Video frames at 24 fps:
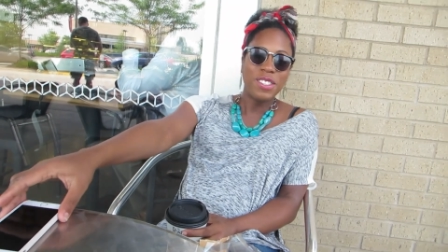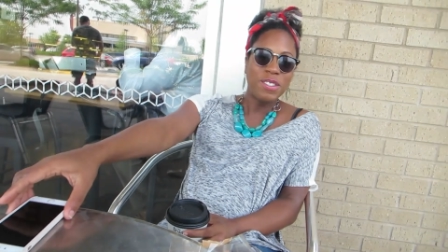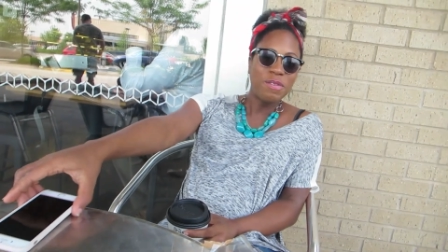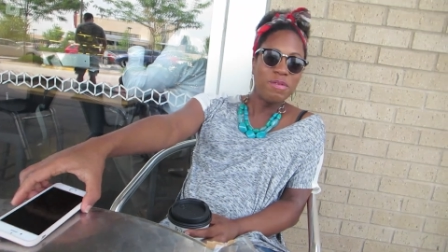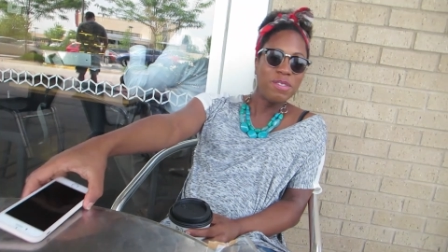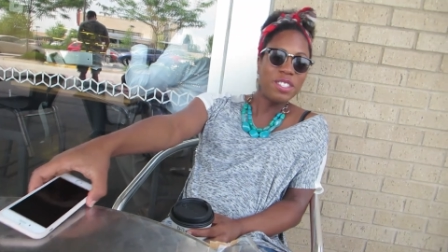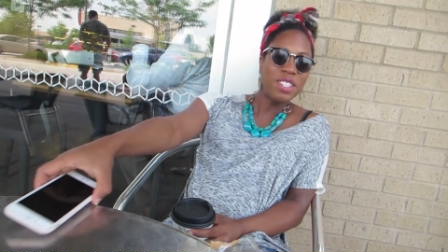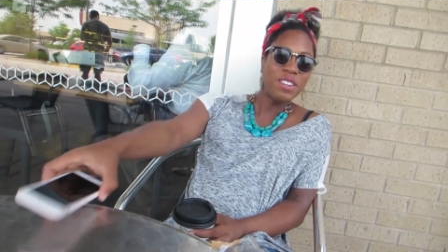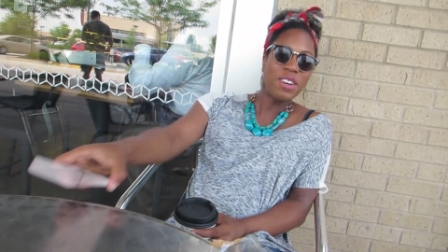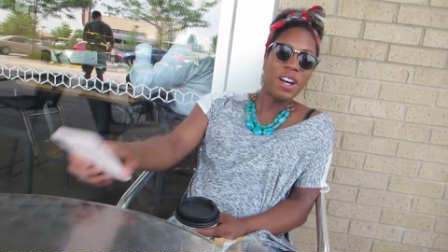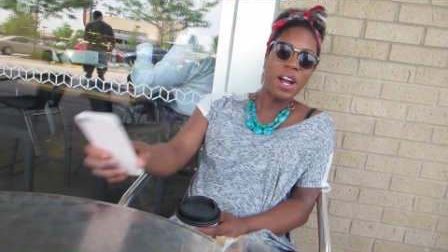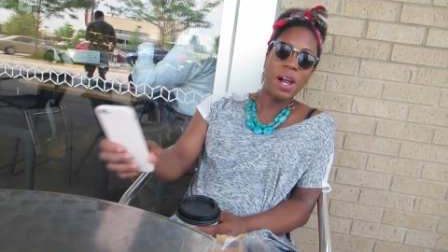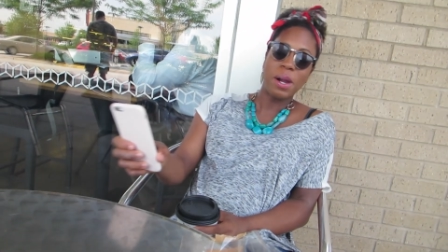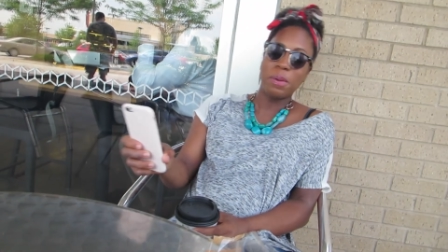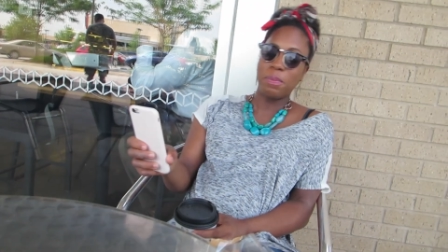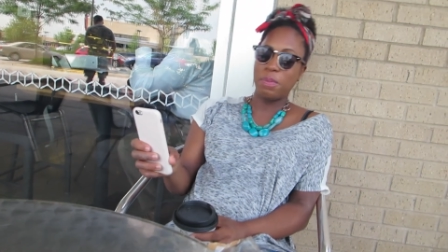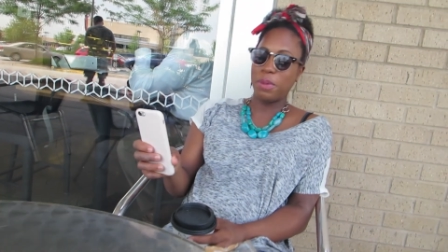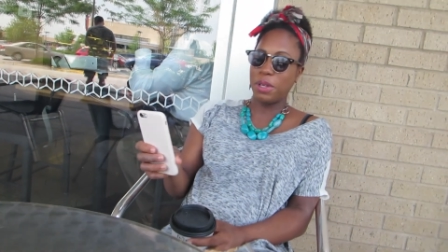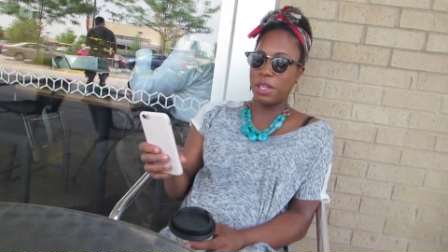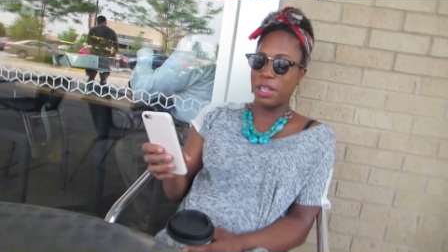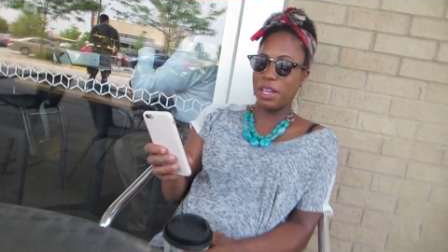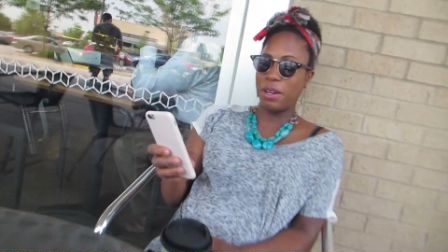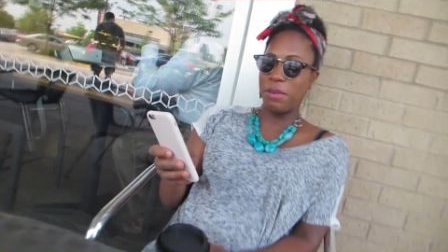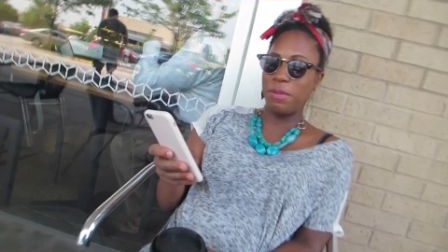I'm so
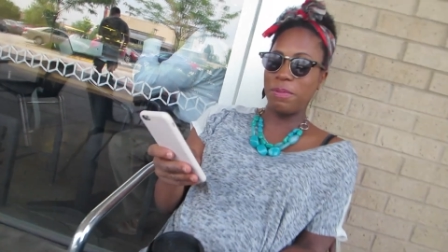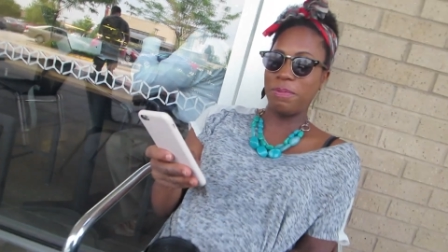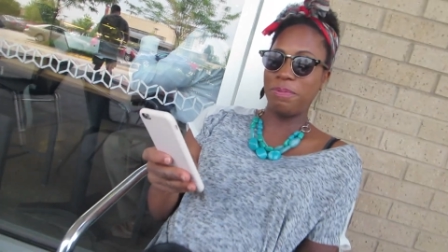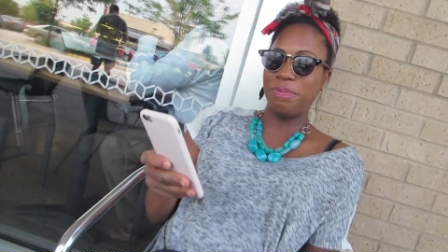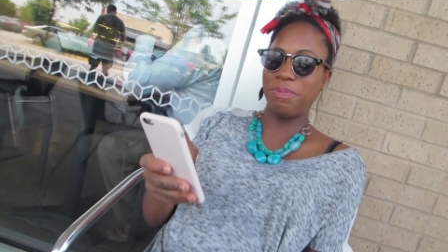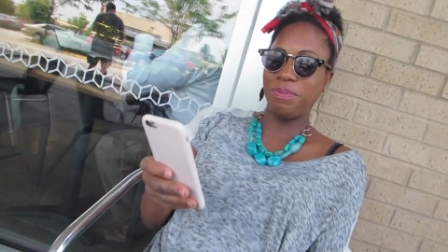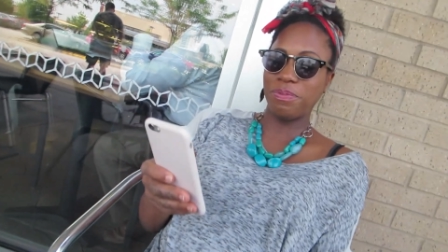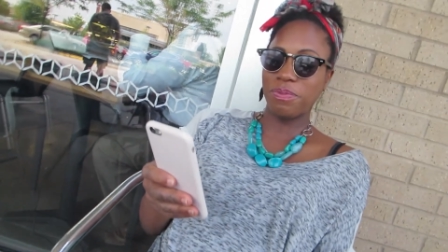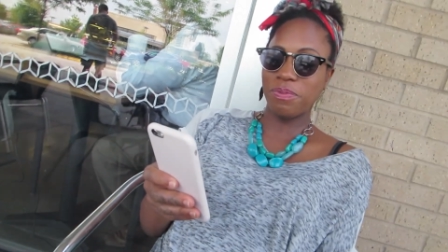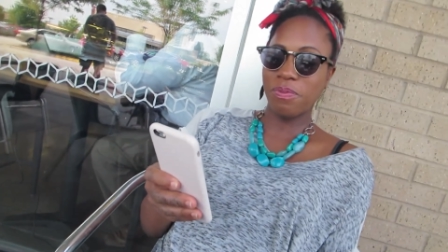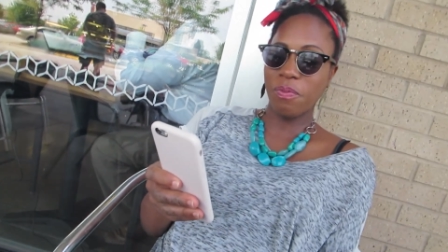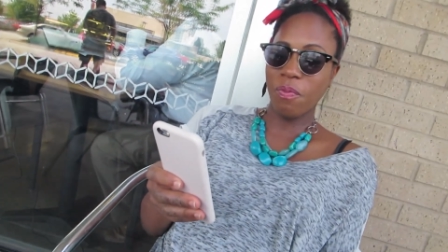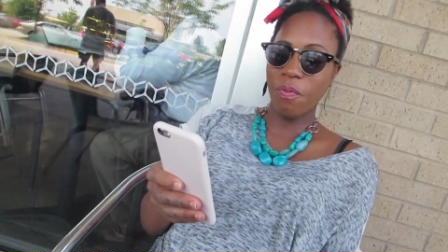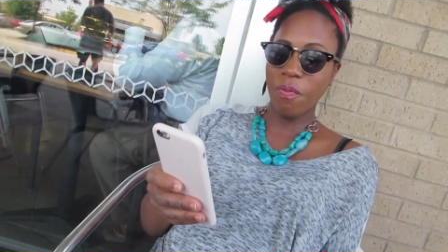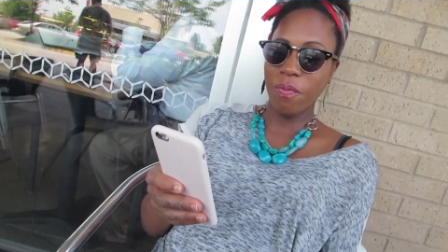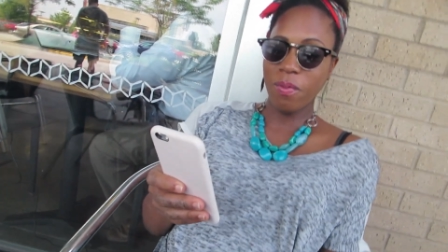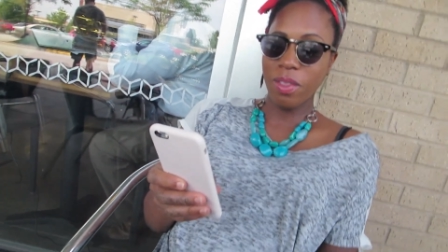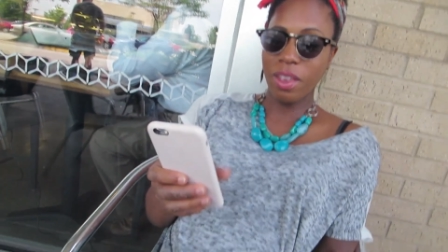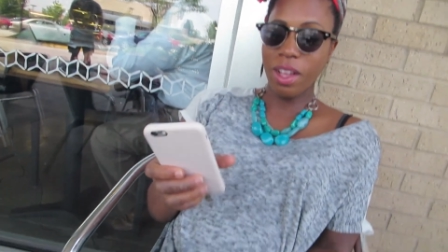happy. Show off your new cover.